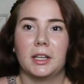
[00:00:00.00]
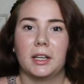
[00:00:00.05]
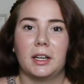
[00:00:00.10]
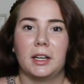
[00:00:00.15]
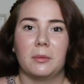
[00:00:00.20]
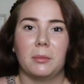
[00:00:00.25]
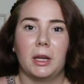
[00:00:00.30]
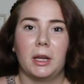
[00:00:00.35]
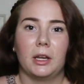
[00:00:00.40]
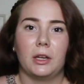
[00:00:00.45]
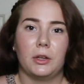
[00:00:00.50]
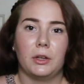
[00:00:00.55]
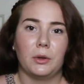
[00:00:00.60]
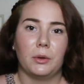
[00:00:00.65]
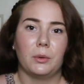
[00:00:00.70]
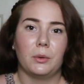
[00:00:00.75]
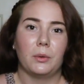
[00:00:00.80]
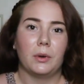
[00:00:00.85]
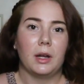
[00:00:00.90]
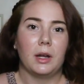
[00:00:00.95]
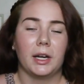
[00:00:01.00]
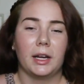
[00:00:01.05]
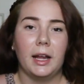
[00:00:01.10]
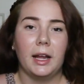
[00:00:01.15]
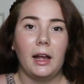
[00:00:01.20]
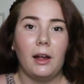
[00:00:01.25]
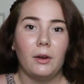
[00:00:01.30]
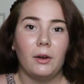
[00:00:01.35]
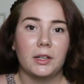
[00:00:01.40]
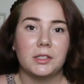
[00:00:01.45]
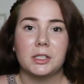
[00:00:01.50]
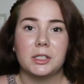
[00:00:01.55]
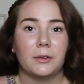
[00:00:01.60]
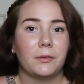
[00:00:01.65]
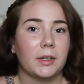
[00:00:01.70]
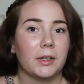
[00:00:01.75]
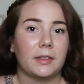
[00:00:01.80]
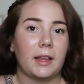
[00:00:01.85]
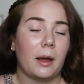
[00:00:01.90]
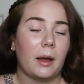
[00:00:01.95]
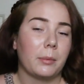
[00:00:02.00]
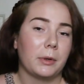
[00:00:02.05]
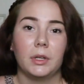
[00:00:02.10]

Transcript: It can make you break out and stuff like that,